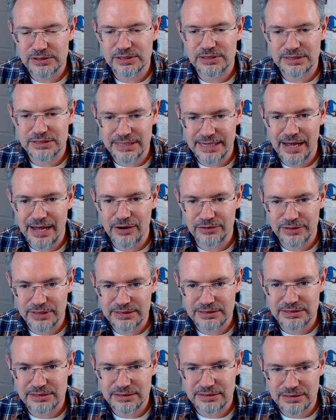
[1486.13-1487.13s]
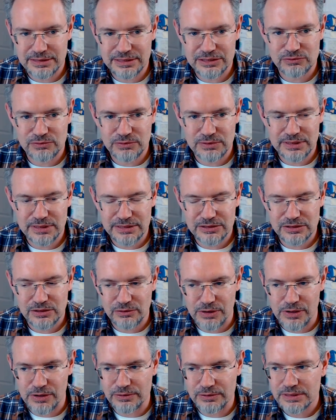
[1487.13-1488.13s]
to see how this
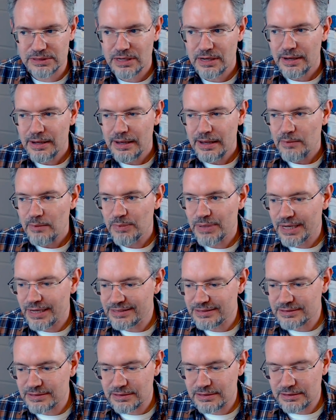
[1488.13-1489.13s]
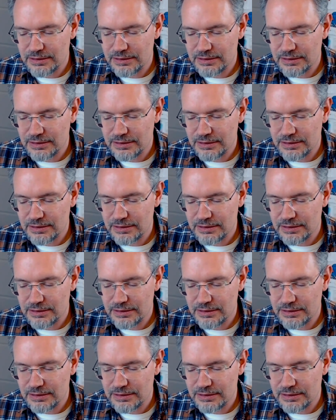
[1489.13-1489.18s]
grows. because